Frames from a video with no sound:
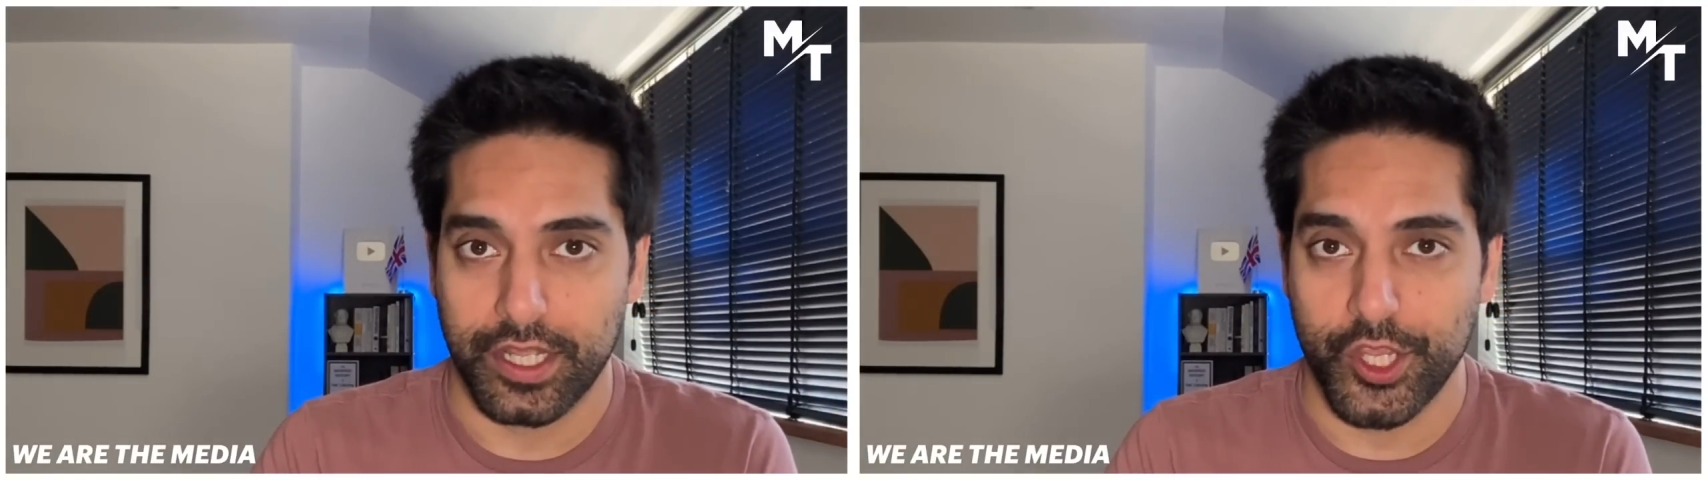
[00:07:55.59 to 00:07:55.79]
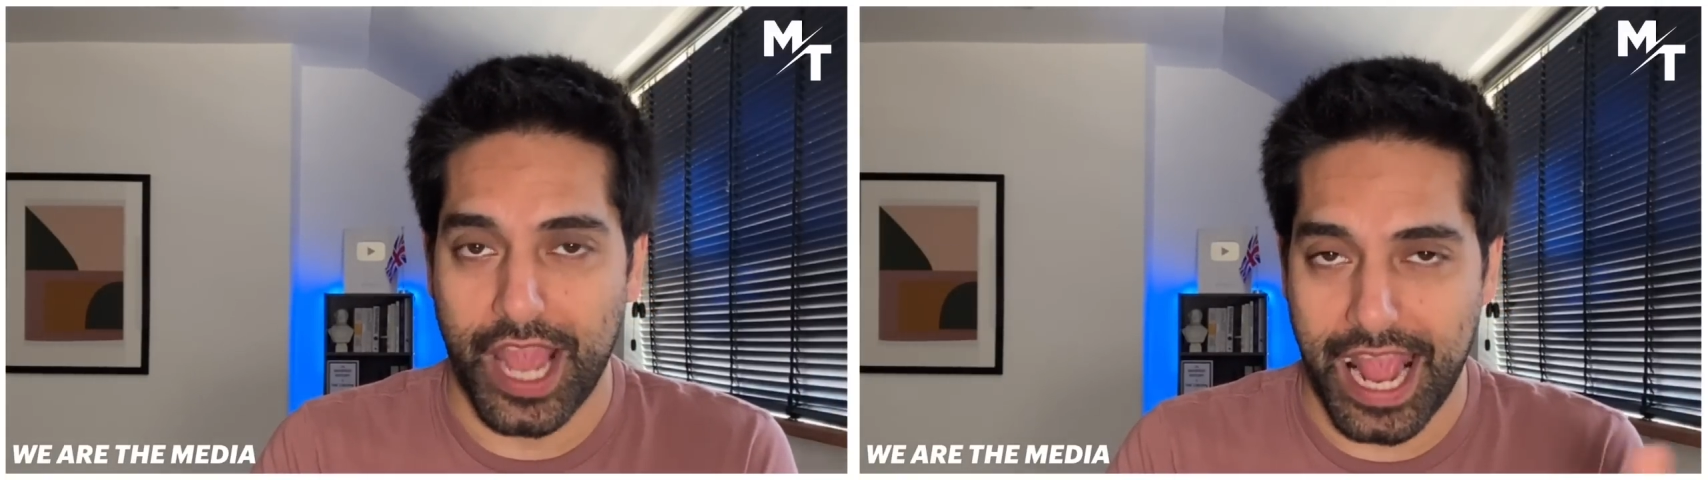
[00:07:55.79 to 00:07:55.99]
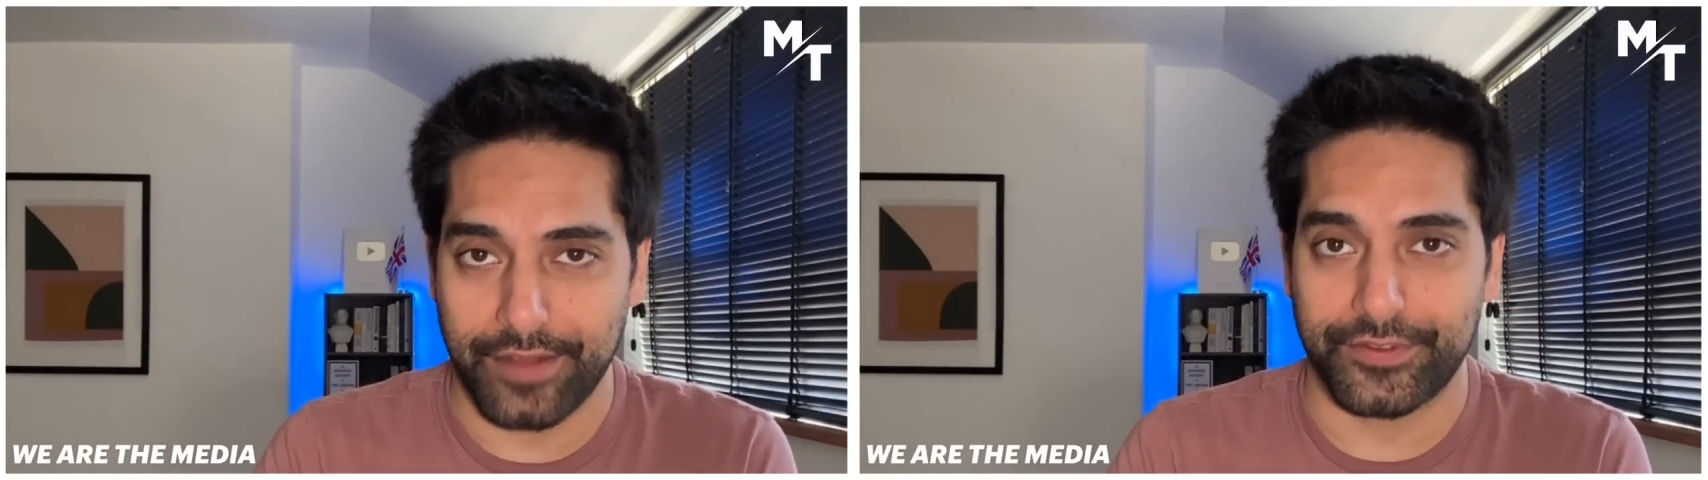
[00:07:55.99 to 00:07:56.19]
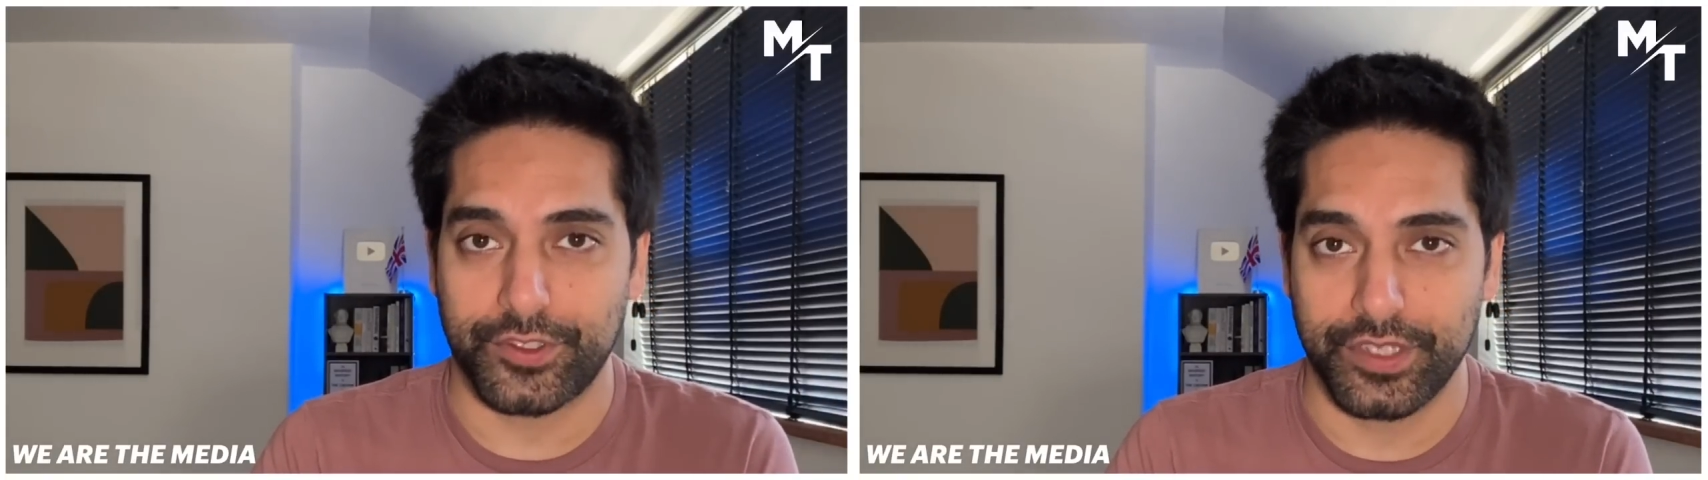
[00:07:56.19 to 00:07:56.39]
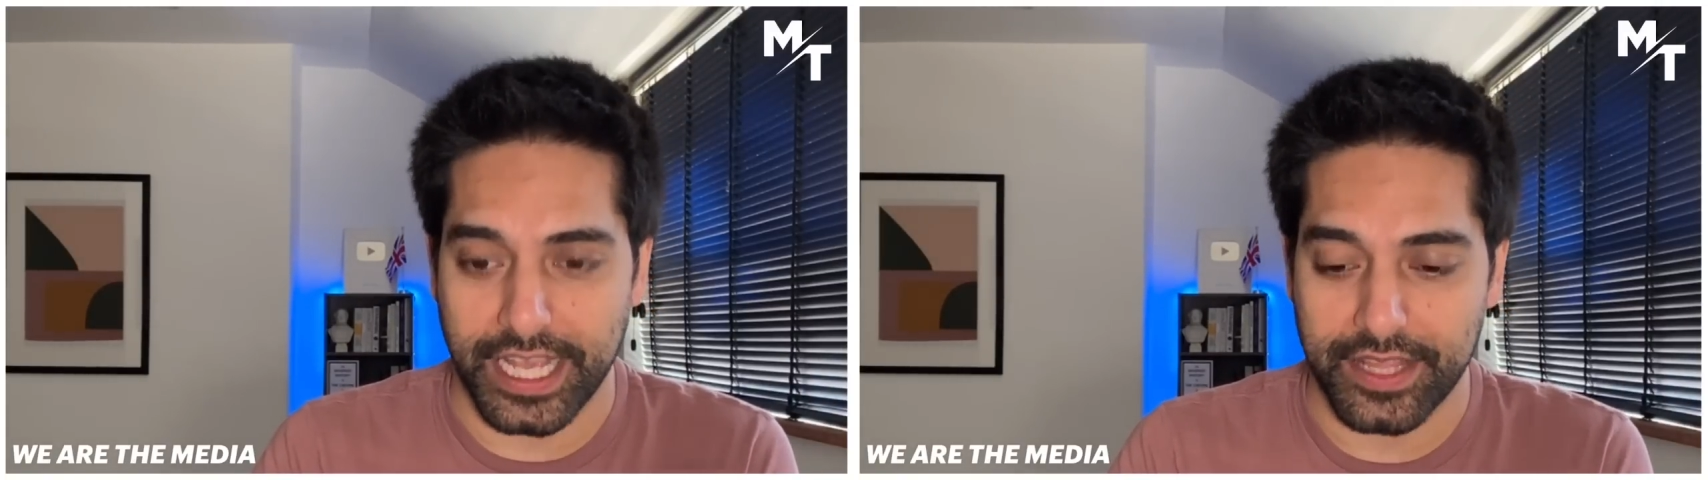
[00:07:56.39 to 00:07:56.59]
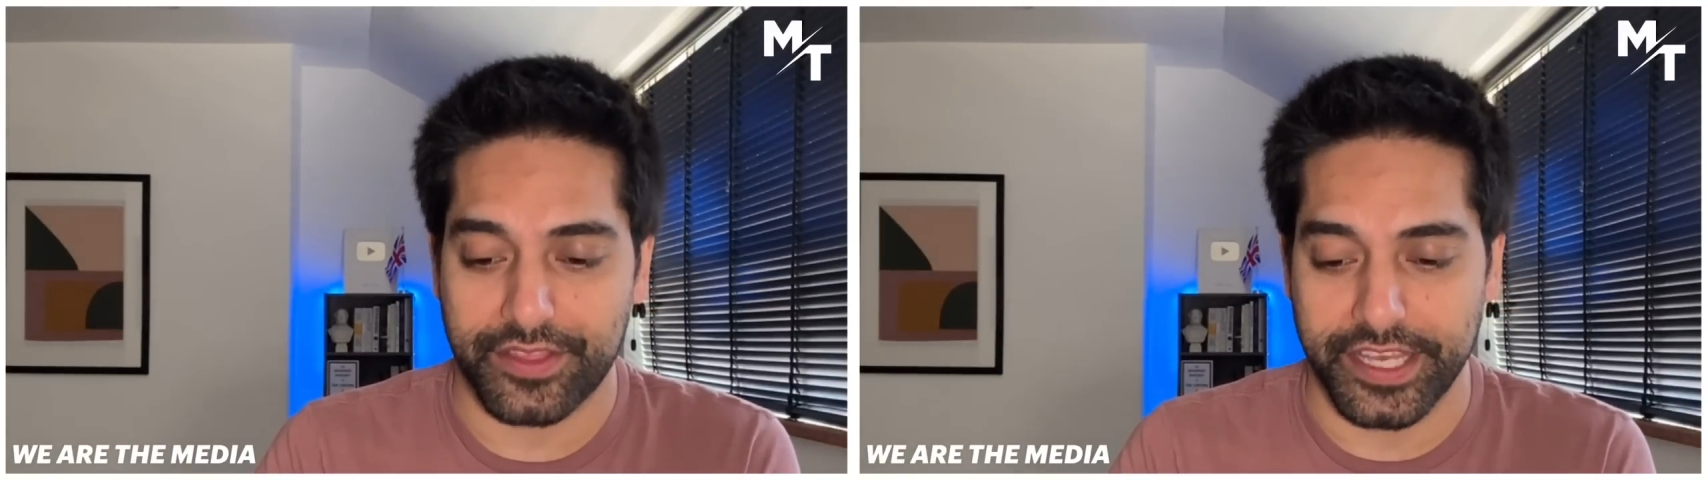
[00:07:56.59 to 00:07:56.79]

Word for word: You have to get